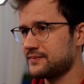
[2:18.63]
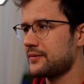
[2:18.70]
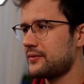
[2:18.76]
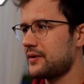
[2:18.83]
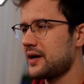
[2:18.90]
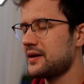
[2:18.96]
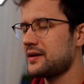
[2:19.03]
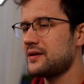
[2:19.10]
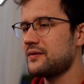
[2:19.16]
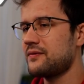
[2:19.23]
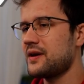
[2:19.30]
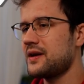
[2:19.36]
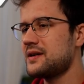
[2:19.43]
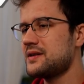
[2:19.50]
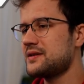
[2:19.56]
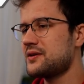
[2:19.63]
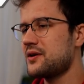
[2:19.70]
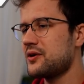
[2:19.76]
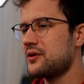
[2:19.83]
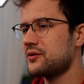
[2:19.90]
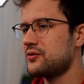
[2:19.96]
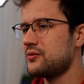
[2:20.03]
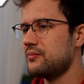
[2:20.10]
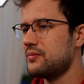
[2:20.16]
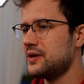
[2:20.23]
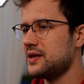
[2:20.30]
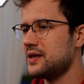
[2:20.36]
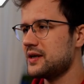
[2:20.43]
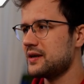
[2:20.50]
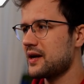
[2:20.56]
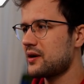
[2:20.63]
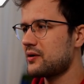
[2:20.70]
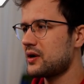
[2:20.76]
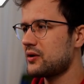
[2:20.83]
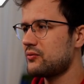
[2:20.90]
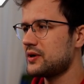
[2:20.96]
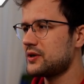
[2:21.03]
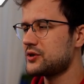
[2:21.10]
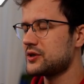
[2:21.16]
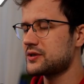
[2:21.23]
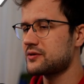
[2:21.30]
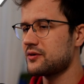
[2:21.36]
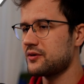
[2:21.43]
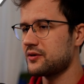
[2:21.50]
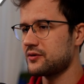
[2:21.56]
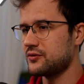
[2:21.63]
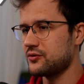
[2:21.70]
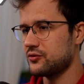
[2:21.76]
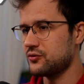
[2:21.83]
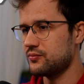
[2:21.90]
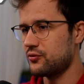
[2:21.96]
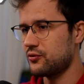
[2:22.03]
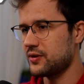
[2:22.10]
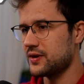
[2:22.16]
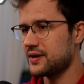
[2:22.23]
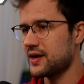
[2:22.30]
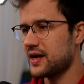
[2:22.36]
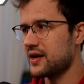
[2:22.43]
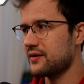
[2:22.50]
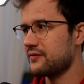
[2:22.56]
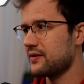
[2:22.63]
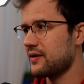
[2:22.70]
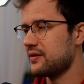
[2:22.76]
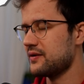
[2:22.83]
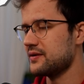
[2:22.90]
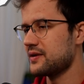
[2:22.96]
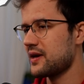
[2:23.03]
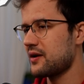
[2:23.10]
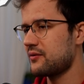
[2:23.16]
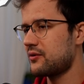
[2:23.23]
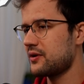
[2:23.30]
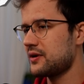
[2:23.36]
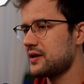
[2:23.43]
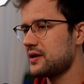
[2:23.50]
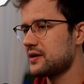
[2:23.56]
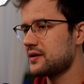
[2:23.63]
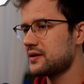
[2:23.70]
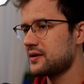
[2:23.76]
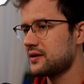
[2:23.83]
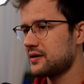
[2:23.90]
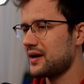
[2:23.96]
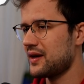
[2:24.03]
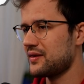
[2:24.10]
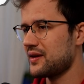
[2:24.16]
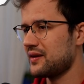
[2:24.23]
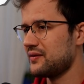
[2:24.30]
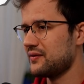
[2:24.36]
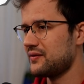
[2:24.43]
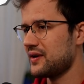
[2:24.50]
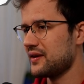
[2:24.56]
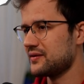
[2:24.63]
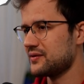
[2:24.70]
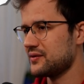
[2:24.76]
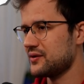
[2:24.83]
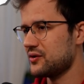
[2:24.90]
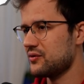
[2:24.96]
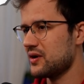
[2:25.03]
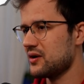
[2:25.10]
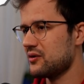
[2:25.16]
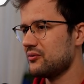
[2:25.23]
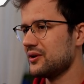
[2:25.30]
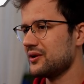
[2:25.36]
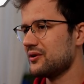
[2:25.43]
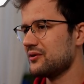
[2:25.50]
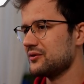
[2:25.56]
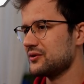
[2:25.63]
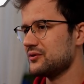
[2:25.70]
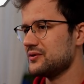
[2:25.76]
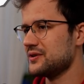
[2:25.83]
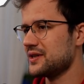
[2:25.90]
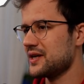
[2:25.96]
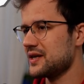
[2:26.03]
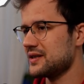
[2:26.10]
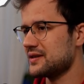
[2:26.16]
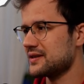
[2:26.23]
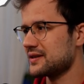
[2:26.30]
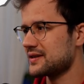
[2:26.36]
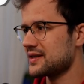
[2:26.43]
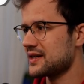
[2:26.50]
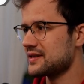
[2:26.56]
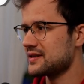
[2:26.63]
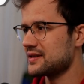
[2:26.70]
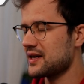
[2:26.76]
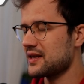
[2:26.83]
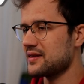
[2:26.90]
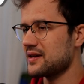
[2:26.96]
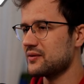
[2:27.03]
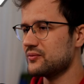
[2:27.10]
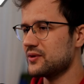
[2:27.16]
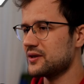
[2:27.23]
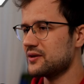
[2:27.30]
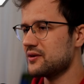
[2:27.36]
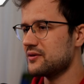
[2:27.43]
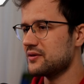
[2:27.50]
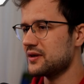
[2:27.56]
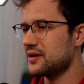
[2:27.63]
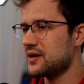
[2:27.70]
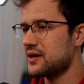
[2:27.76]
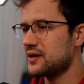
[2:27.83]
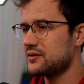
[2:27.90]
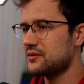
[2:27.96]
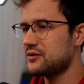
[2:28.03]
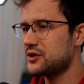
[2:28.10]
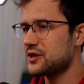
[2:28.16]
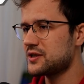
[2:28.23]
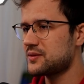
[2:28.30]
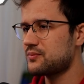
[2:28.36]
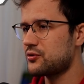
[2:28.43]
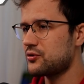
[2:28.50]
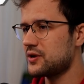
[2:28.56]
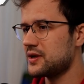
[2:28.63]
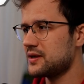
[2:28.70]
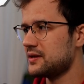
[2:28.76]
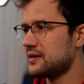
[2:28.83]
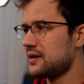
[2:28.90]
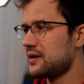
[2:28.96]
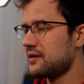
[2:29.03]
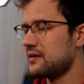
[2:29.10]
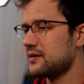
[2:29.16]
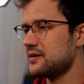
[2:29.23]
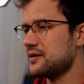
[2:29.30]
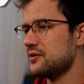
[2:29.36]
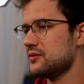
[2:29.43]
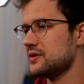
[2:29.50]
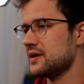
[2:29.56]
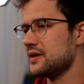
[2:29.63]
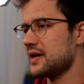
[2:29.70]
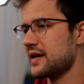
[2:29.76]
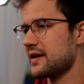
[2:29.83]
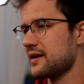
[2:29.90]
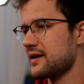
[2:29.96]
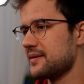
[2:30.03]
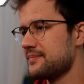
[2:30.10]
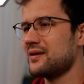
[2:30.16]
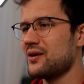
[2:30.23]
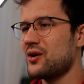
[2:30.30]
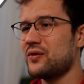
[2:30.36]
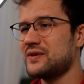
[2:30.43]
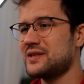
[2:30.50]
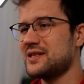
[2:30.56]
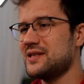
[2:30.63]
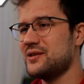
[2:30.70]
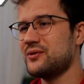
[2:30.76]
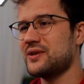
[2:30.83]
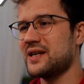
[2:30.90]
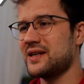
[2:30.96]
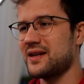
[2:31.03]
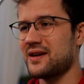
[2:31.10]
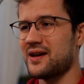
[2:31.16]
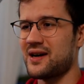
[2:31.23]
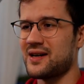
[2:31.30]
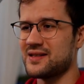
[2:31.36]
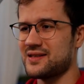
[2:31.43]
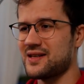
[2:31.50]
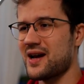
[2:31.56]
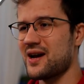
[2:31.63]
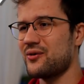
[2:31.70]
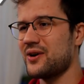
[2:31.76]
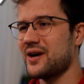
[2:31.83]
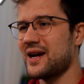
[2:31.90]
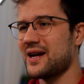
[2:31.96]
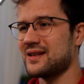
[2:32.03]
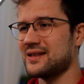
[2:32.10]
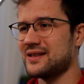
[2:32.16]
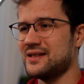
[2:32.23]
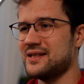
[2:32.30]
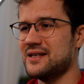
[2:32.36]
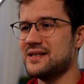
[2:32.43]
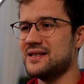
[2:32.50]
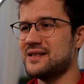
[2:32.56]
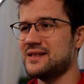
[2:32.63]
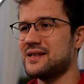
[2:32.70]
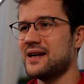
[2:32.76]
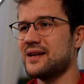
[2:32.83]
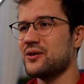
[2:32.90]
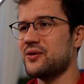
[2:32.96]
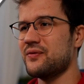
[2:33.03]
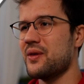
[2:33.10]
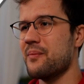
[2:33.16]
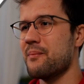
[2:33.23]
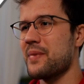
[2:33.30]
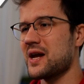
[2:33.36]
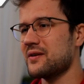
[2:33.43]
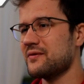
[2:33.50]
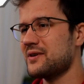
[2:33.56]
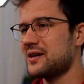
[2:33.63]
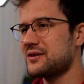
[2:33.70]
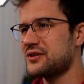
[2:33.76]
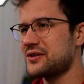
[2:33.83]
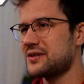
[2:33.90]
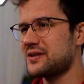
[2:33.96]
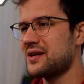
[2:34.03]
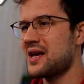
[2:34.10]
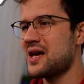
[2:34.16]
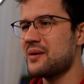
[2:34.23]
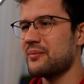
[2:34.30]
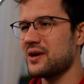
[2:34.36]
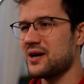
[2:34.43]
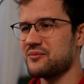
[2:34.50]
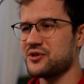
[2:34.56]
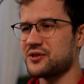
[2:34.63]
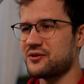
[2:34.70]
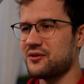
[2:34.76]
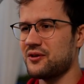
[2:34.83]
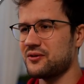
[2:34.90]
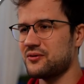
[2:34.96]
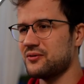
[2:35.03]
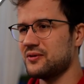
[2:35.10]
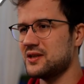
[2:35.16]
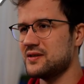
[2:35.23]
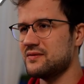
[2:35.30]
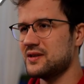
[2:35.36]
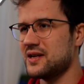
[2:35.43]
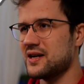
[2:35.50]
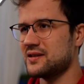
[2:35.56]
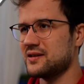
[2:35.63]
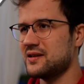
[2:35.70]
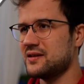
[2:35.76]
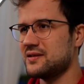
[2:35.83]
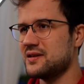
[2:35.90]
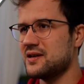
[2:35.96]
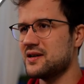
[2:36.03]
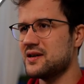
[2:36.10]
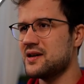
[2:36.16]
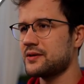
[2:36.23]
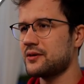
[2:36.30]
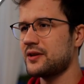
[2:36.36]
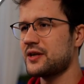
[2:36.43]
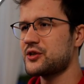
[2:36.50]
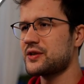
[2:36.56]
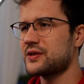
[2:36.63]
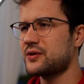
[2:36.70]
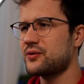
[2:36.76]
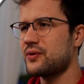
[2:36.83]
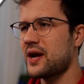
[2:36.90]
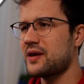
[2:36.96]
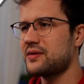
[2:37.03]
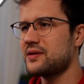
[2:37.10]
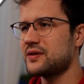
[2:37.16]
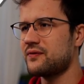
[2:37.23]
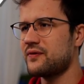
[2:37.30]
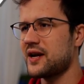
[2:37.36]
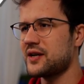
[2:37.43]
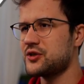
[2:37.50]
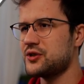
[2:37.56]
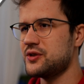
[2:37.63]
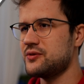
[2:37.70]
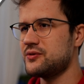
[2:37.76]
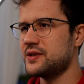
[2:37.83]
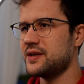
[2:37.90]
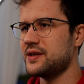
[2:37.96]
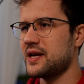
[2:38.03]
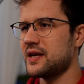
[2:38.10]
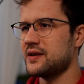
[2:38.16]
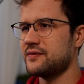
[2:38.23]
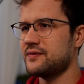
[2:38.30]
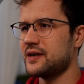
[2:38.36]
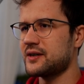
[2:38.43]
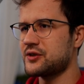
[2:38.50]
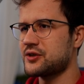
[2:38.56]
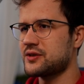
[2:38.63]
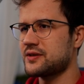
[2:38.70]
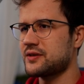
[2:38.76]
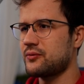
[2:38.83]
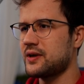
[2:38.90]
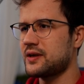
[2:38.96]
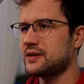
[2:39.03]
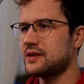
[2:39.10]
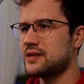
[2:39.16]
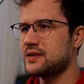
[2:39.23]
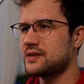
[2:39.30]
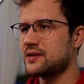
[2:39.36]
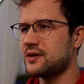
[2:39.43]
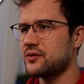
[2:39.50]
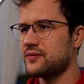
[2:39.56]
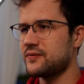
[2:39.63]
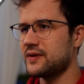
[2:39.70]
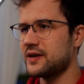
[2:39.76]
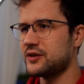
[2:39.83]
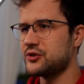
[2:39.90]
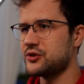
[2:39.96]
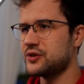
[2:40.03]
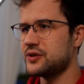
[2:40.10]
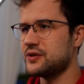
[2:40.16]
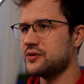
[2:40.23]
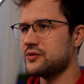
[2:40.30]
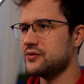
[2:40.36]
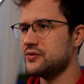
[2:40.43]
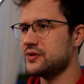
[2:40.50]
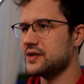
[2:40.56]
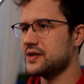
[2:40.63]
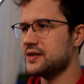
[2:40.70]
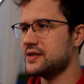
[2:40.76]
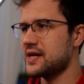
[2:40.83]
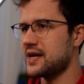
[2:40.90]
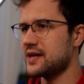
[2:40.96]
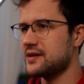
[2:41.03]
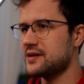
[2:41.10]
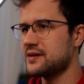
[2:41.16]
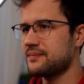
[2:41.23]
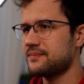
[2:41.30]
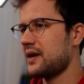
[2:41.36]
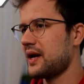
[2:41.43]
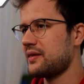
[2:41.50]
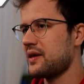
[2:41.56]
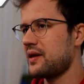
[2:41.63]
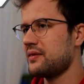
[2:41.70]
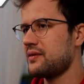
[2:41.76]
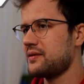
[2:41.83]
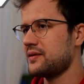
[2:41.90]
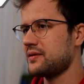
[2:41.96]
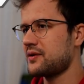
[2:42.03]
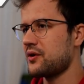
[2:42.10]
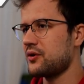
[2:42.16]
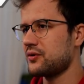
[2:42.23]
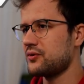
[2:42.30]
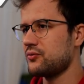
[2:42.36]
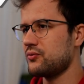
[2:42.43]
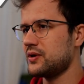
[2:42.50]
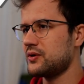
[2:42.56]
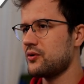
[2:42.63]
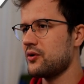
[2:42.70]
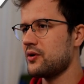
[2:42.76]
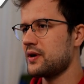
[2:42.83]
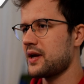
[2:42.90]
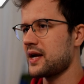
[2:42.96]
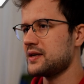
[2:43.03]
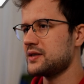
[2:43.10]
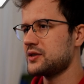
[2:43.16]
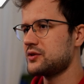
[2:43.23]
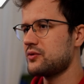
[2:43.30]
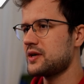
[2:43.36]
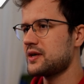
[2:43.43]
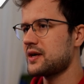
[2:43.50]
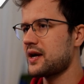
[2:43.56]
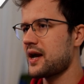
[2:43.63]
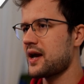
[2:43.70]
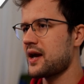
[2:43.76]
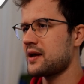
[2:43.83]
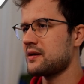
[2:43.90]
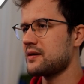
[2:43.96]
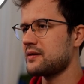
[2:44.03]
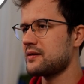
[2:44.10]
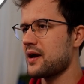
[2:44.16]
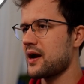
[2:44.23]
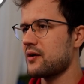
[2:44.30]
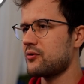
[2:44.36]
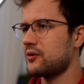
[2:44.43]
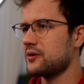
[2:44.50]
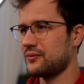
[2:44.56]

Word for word: Right, if there is going to be an error, we're just going to print f this error here. And then if there's no error, we're going to say success and then we're going to just print the user data. Now obviously you can enhance the error handling here inside of the main function, but I'm just going to leave it as it is here. So let's just create this fetch user data function quickly. So fetch user data, and then this is going to return a string and an error,